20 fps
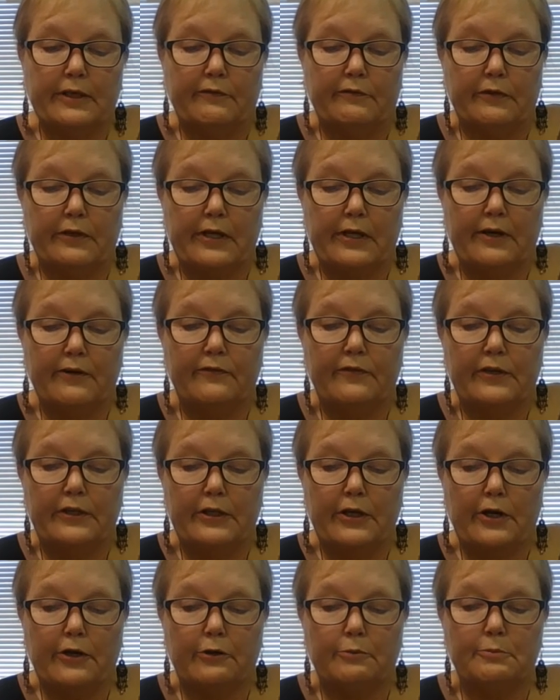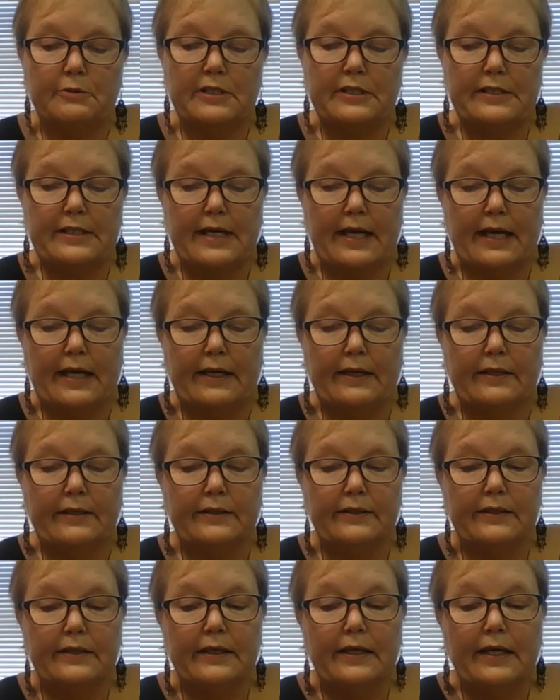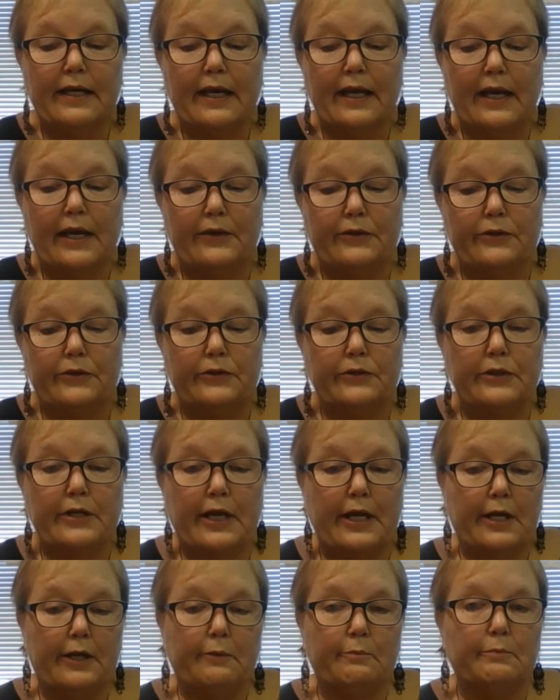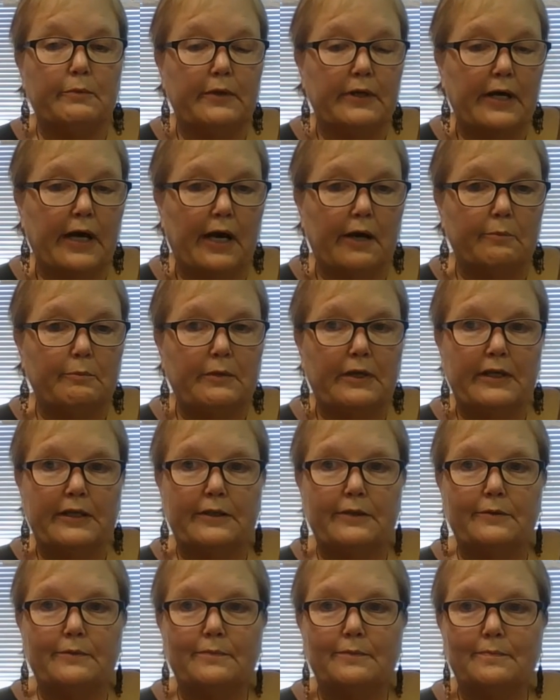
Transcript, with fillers: of love and hope today. In your name, amen.